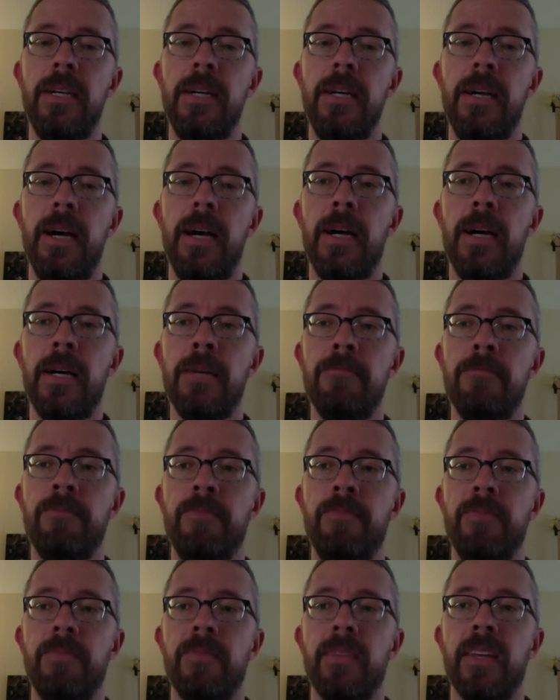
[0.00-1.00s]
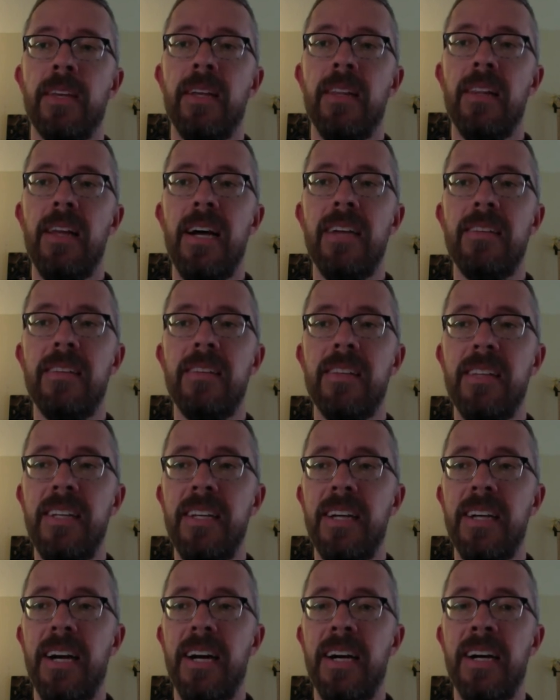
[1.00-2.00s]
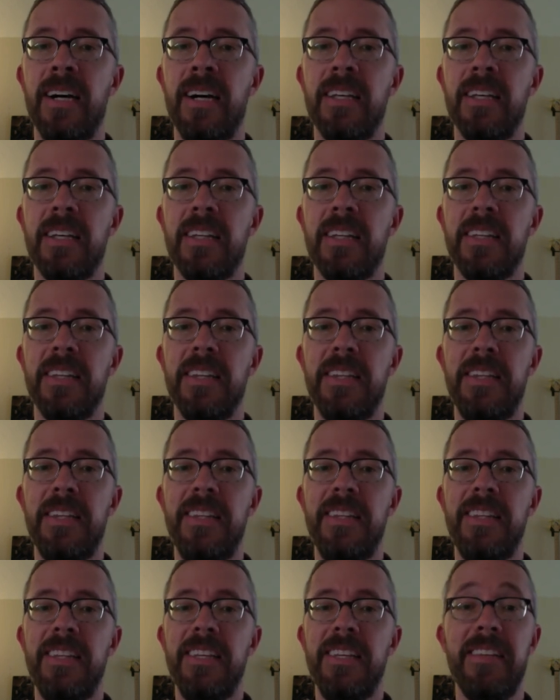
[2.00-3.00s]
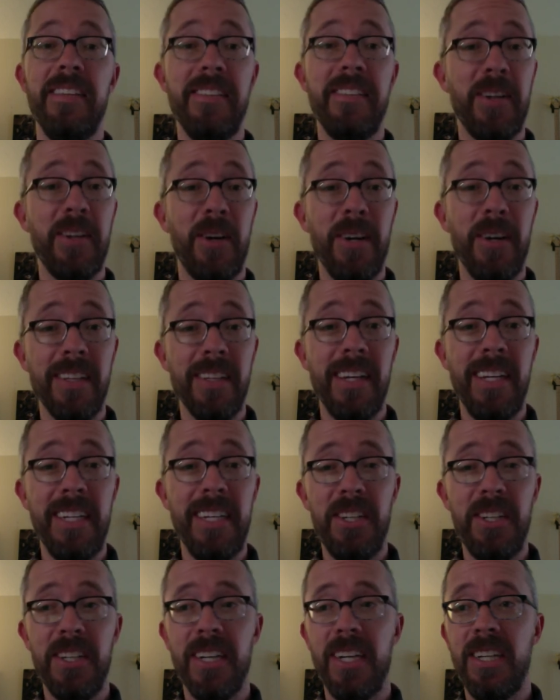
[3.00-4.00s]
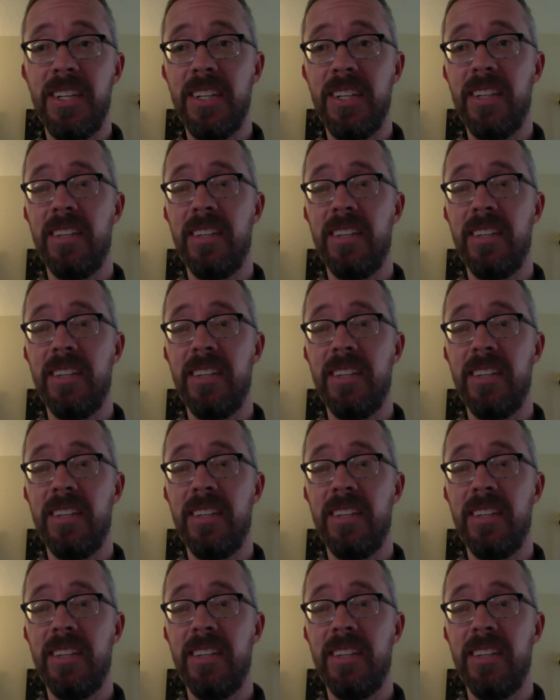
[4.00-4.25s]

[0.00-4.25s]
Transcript: Um, lastly, uh, this is an online education.